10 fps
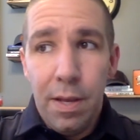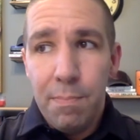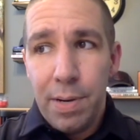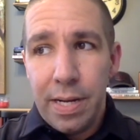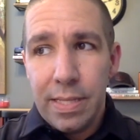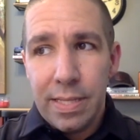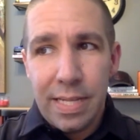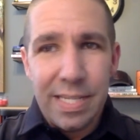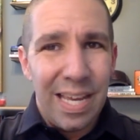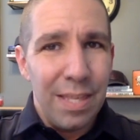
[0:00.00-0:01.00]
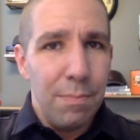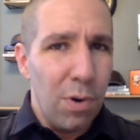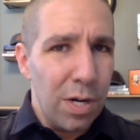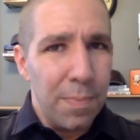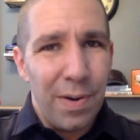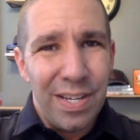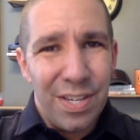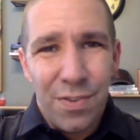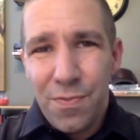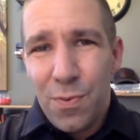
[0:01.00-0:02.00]
But let's say the market price
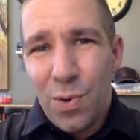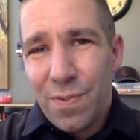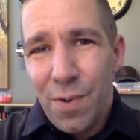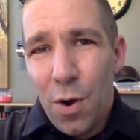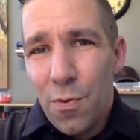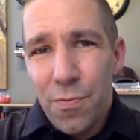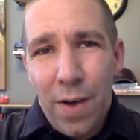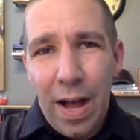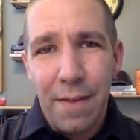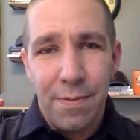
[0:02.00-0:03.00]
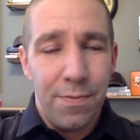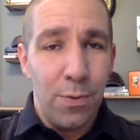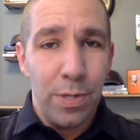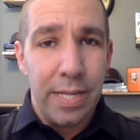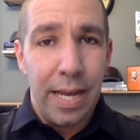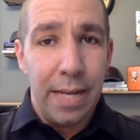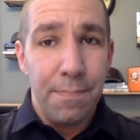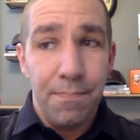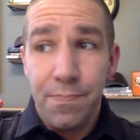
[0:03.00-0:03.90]
is $405,000 or $410,000.